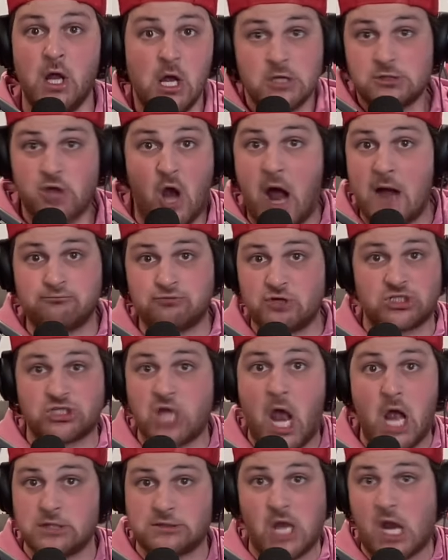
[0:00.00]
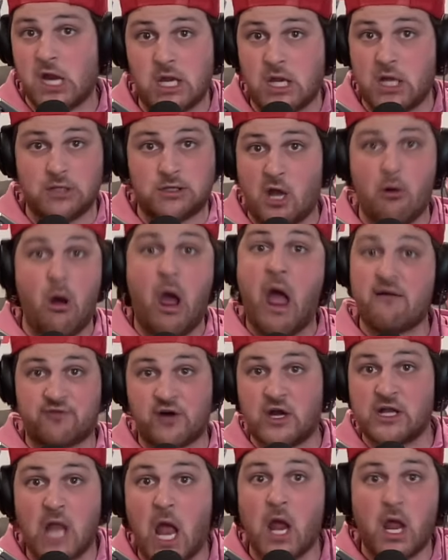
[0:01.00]
So I'm just saying, it's like he could do
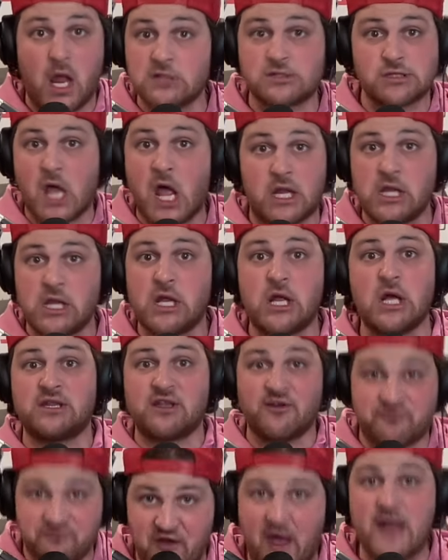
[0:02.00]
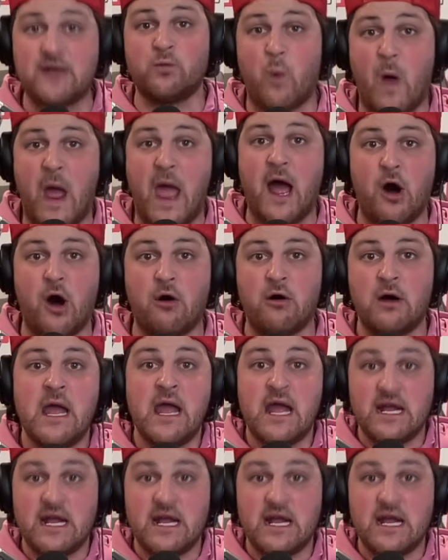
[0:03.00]
everything. It's like he could defend well.